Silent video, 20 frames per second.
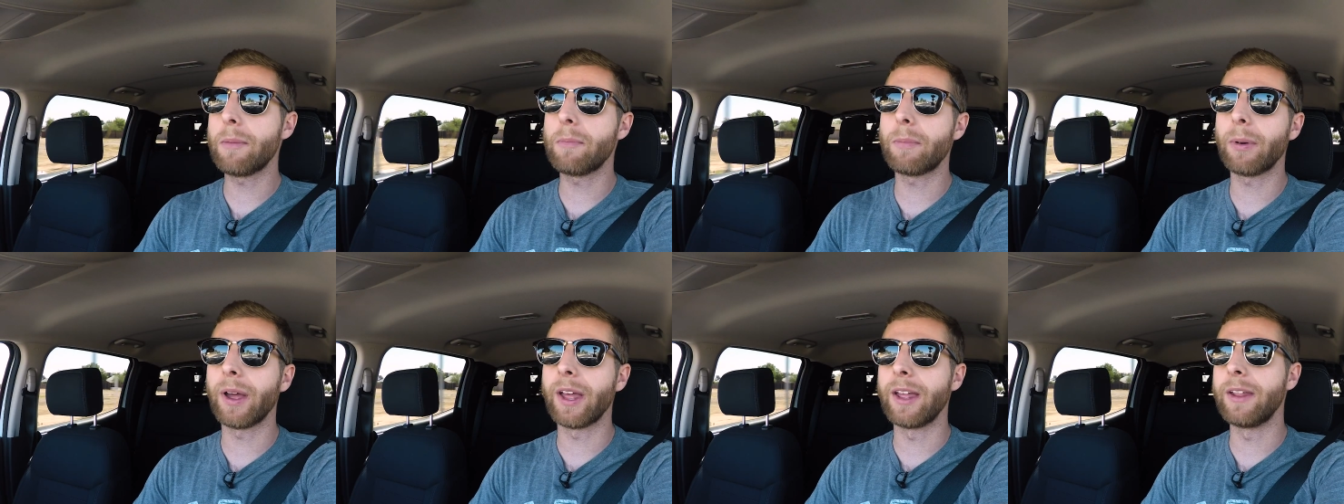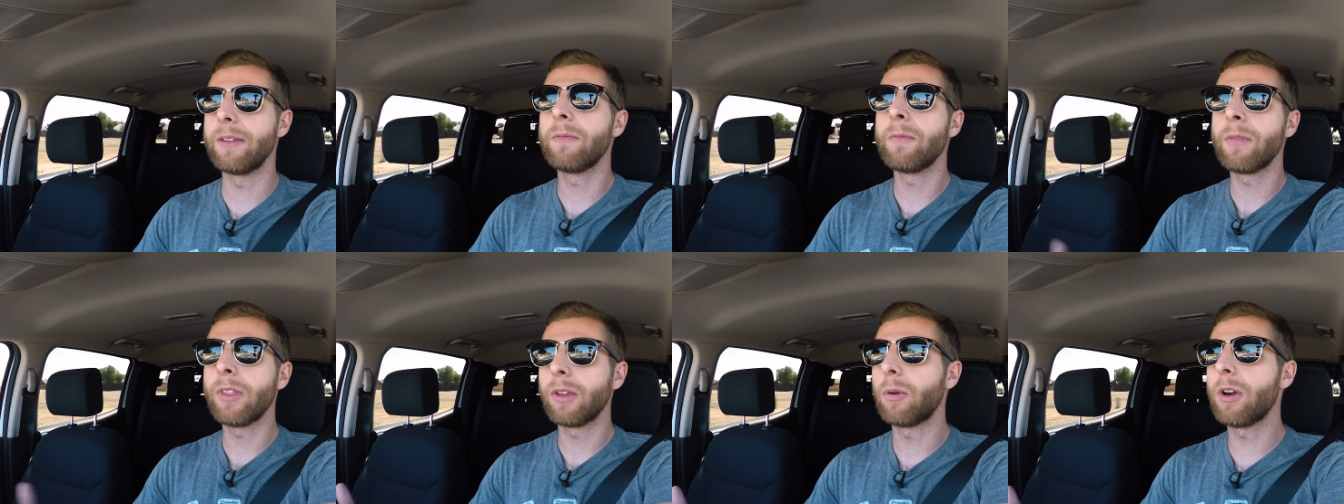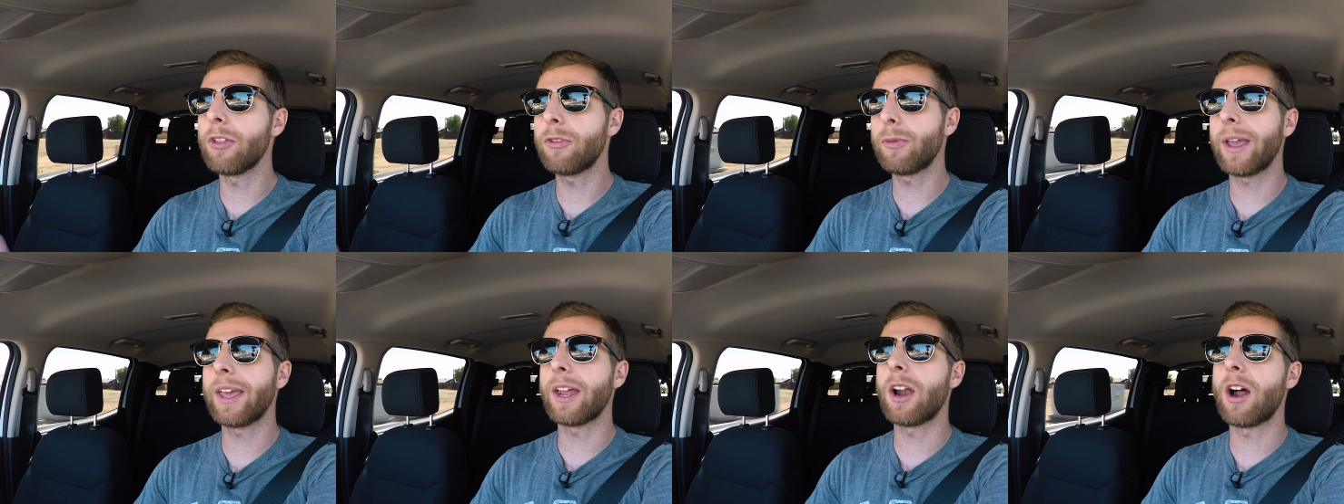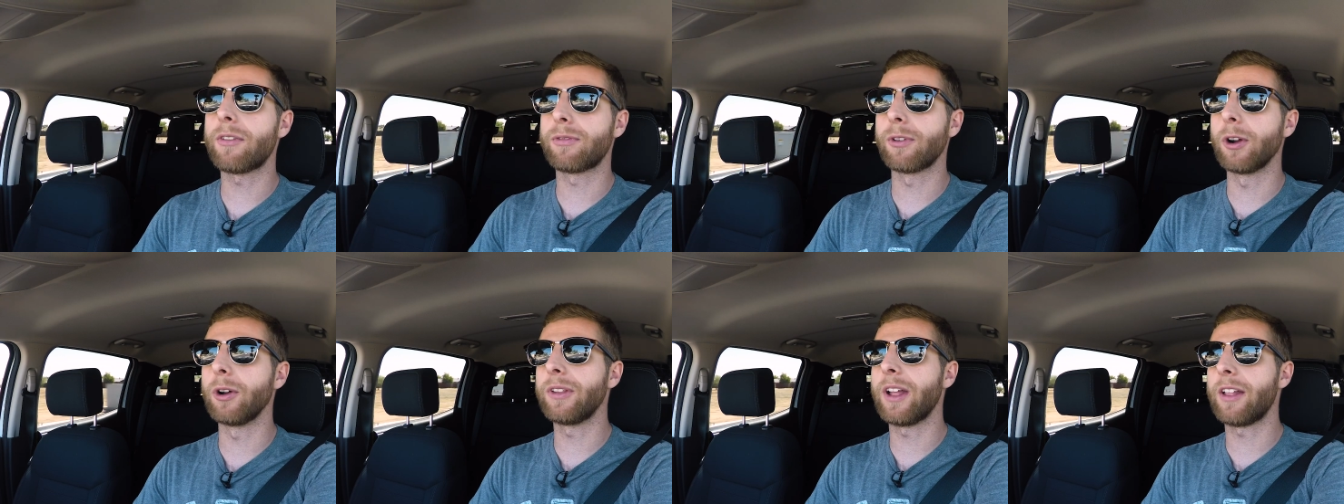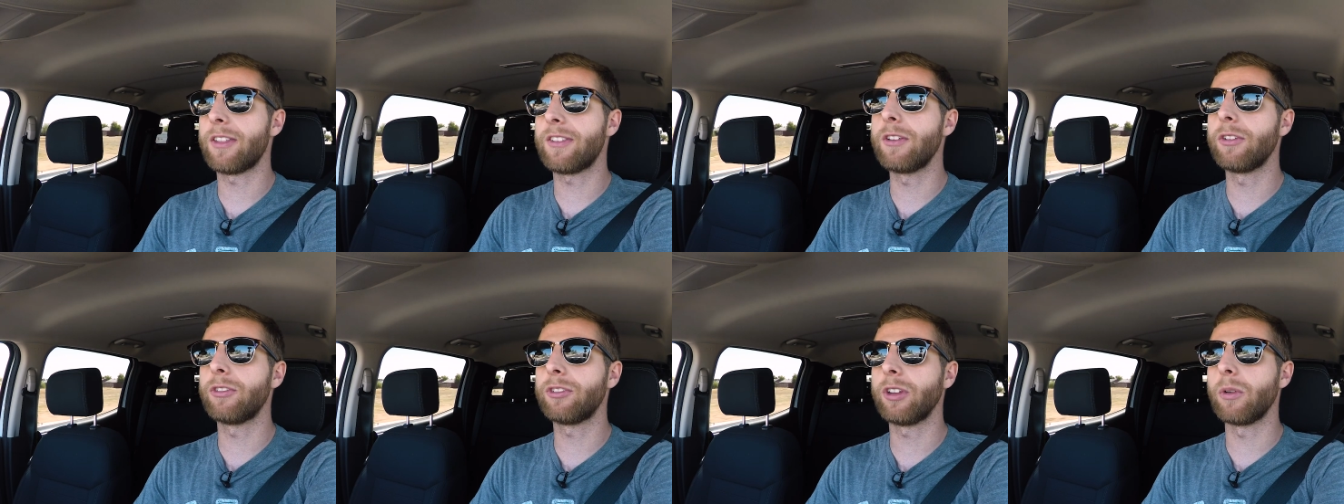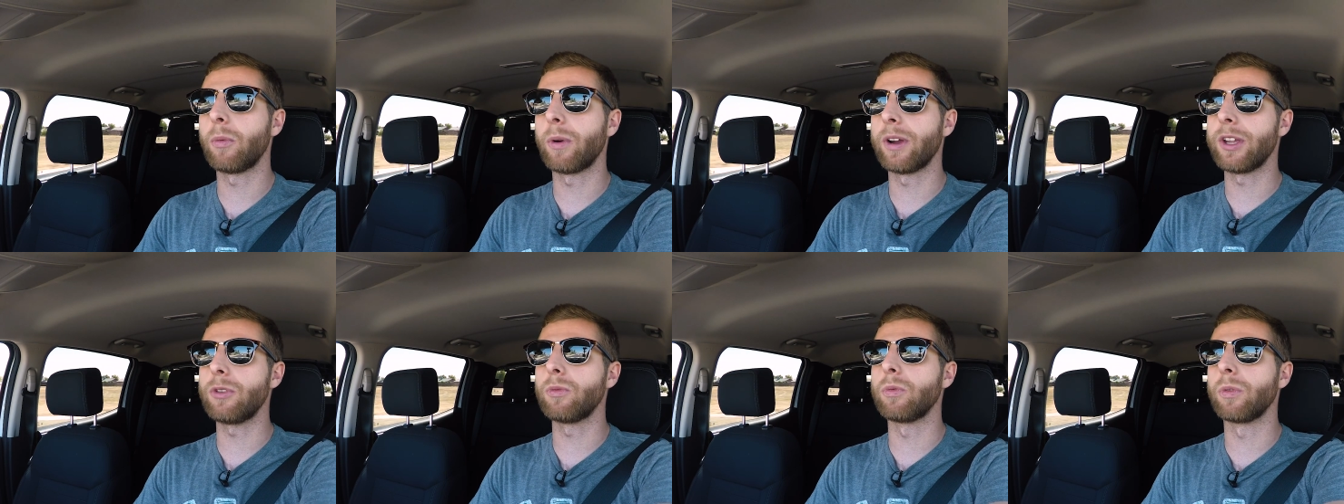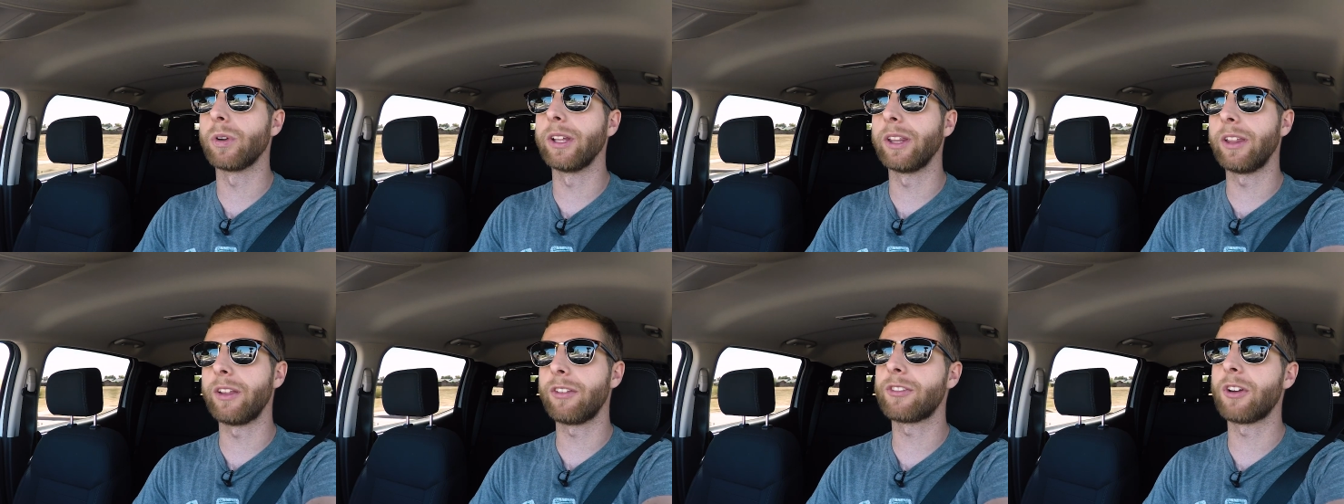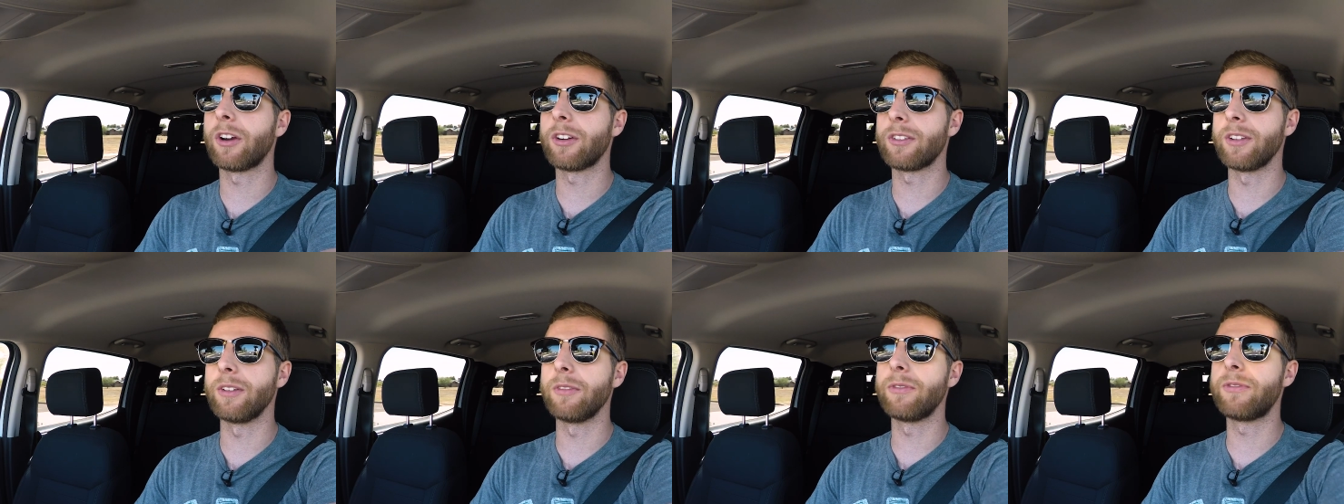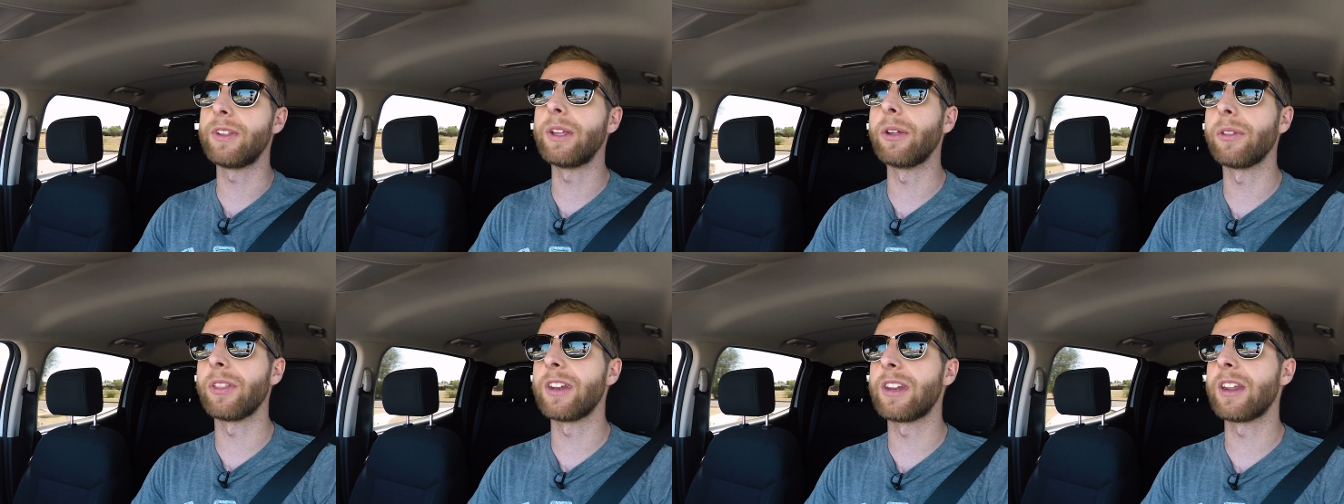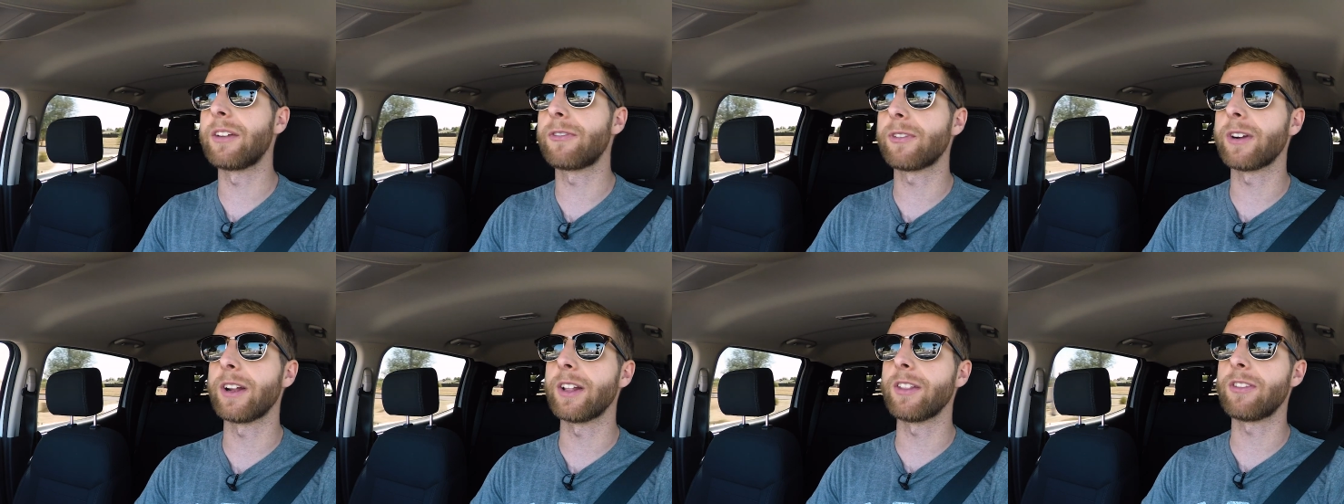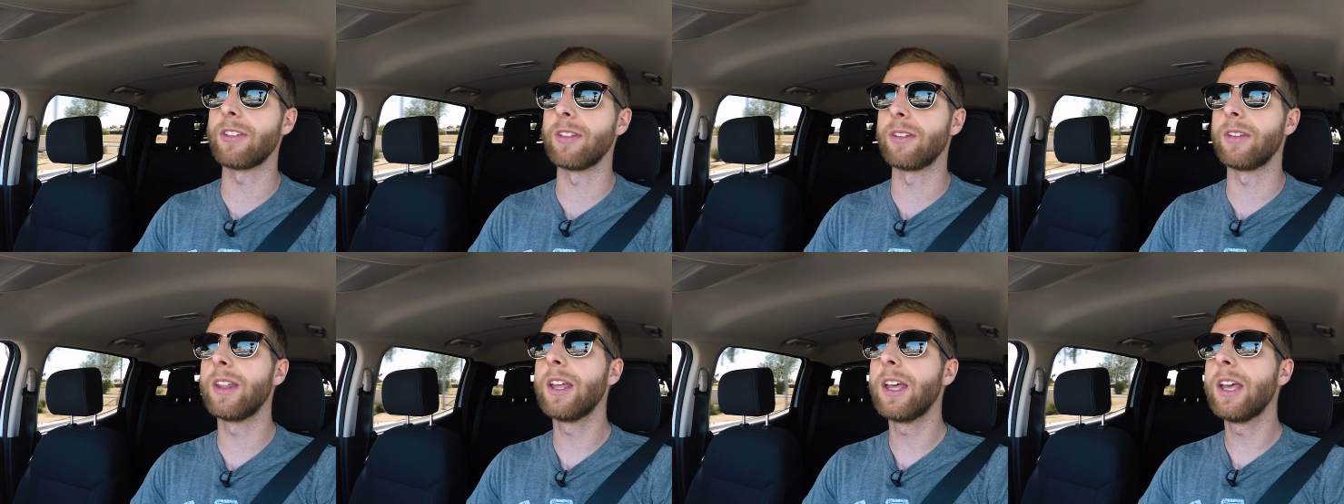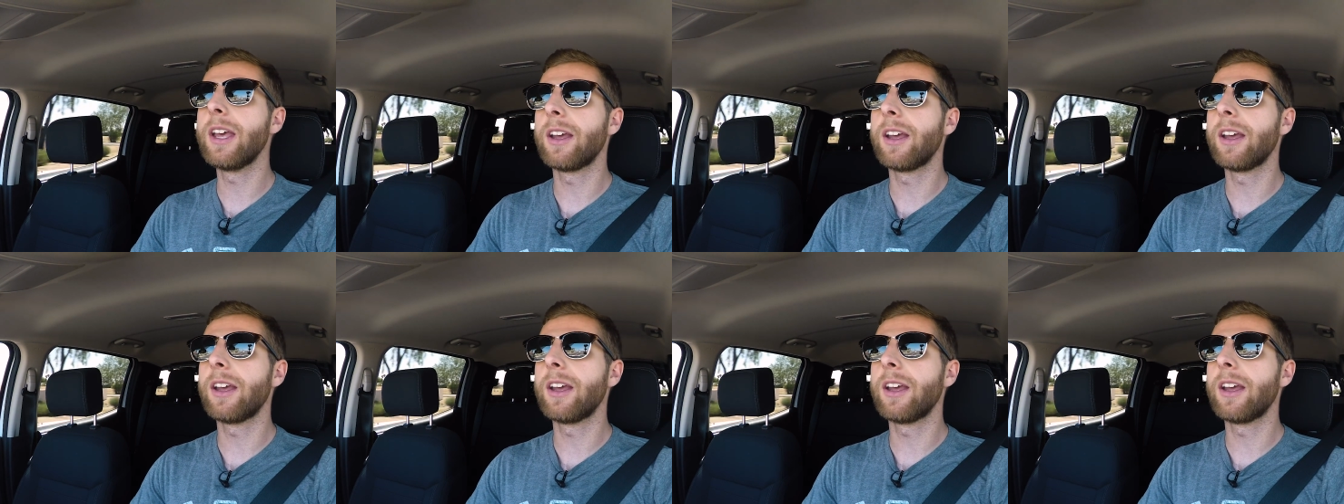But once we get off-road, that's usually where you really start to feel the difference and